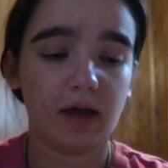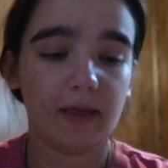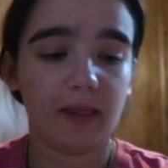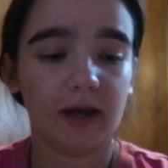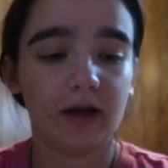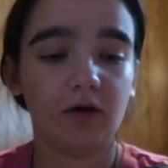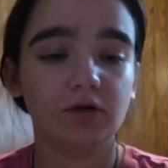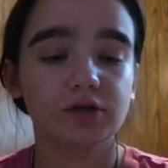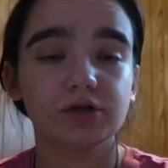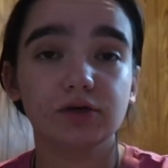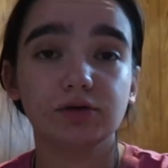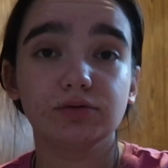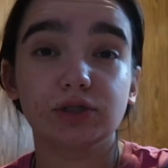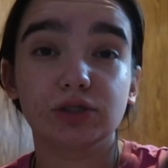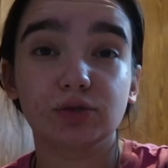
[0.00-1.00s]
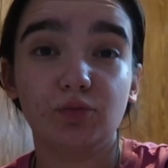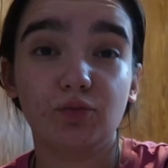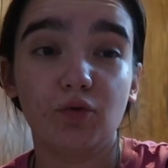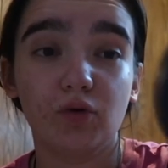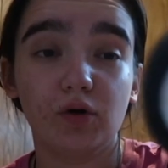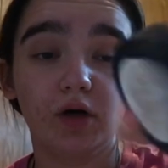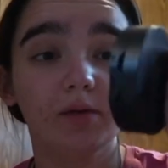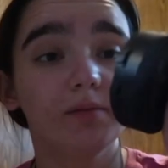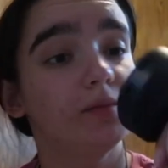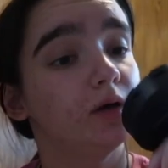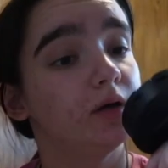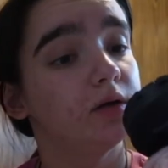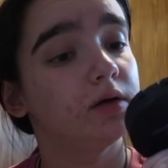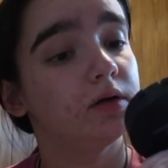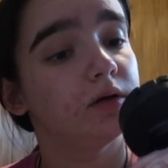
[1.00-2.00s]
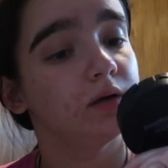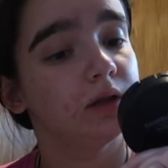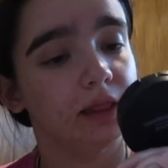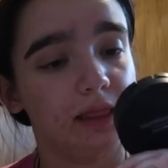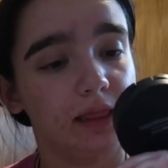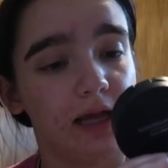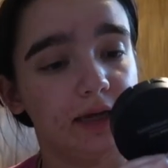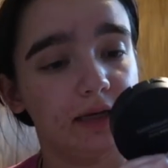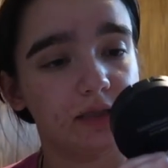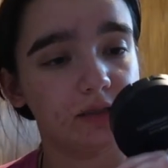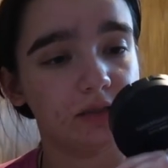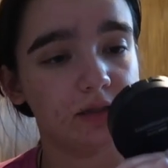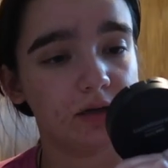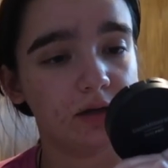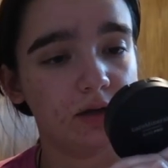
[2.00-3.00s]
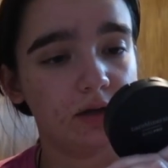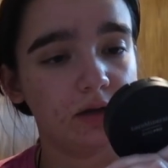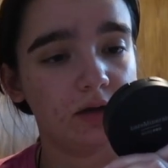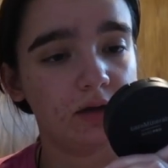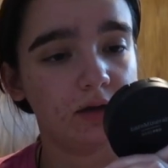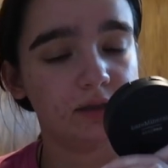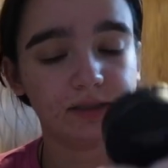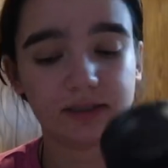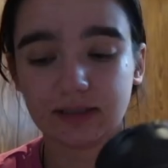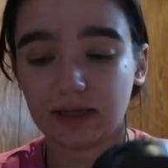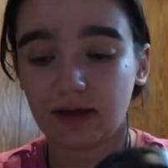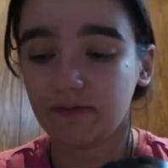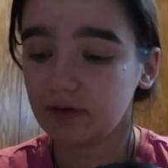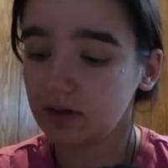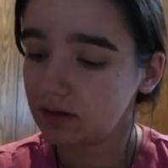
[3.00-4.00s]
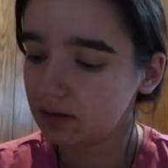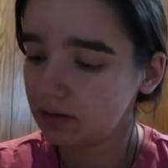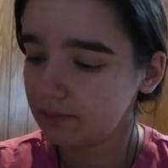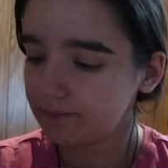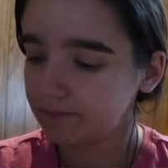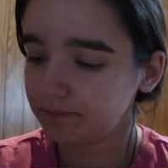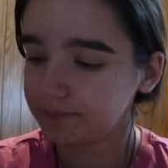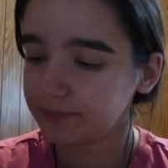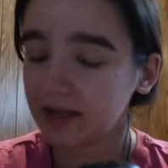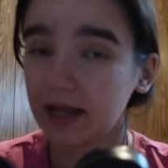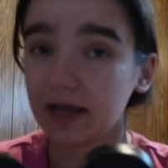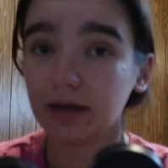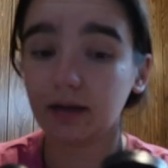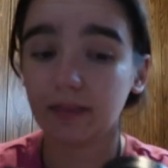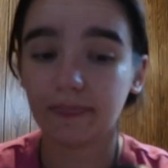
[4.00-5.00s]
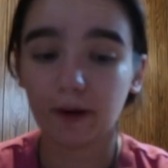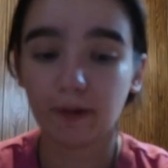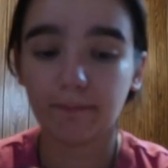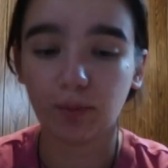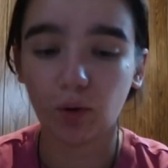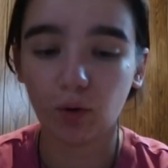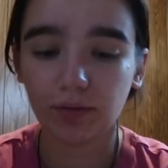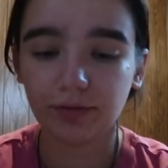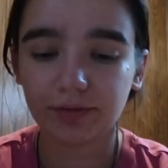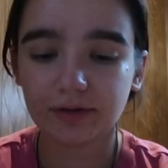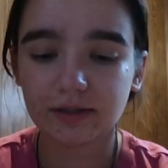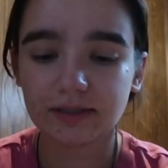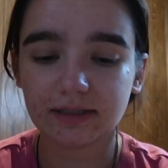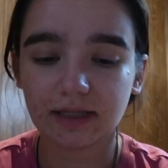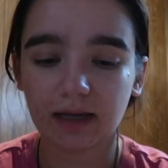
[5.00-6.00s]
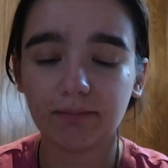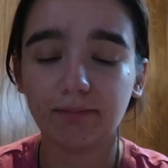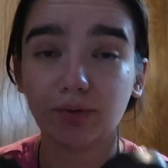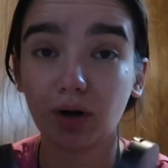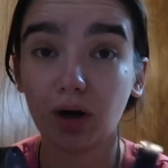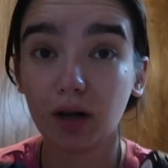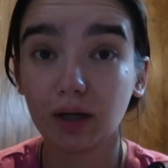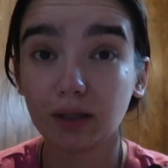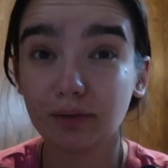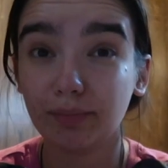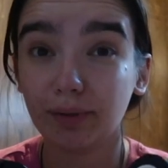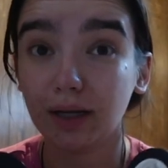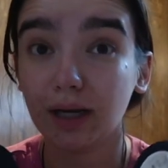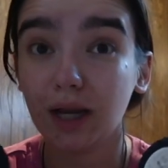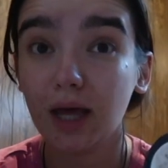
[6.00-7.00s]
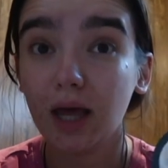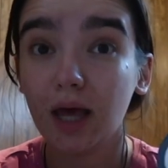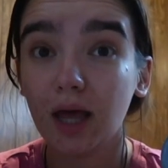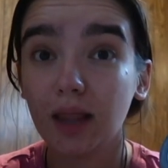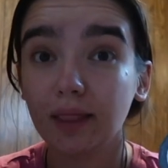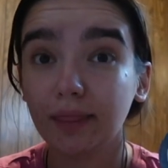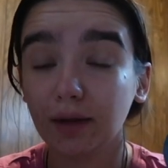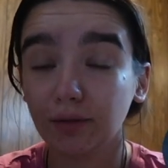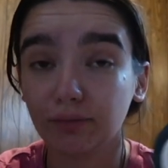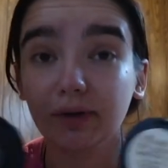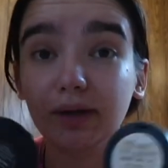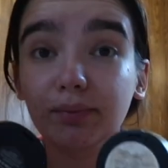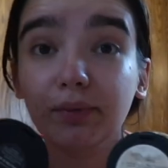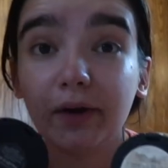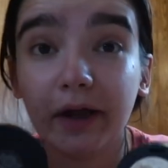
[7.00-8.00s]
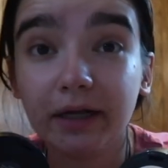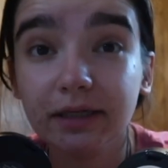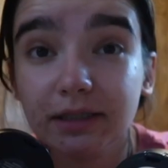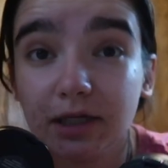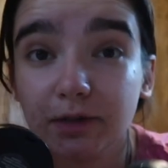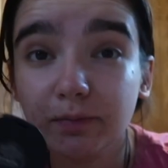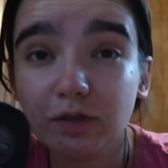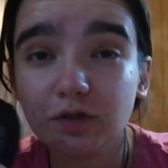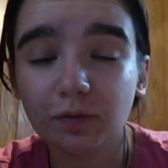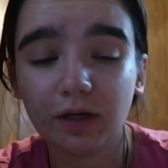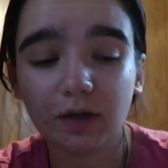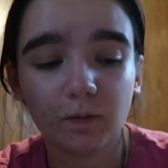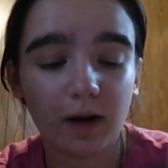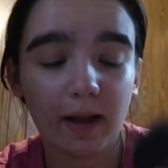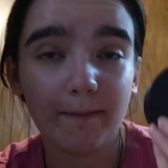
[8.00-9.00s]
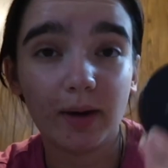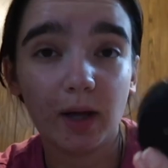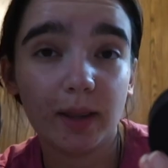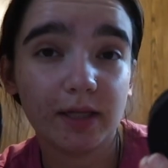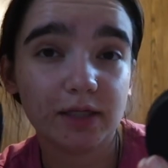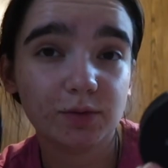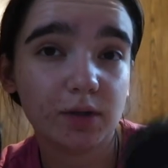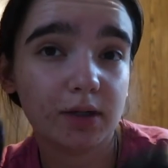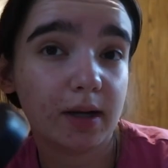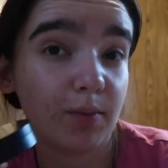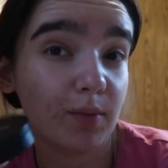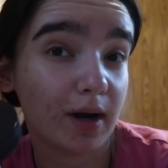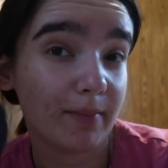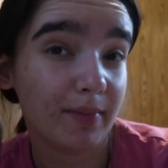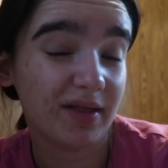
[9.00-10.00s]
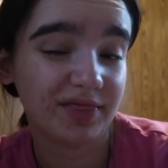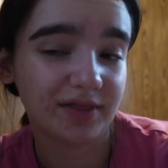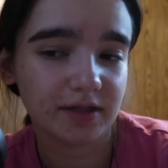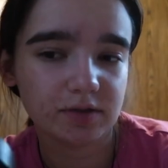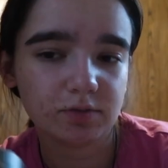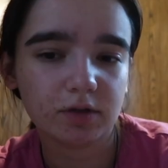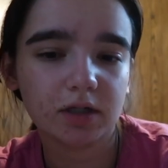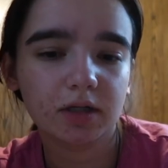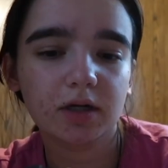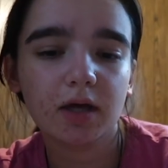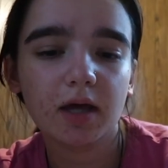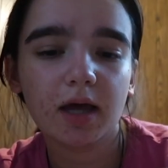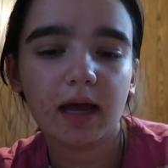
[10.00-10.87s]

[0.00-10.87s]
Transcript: And then I also use this Warm Light 7, and they're both the same product, but they rebranded between when I bought this one and when I bought this one.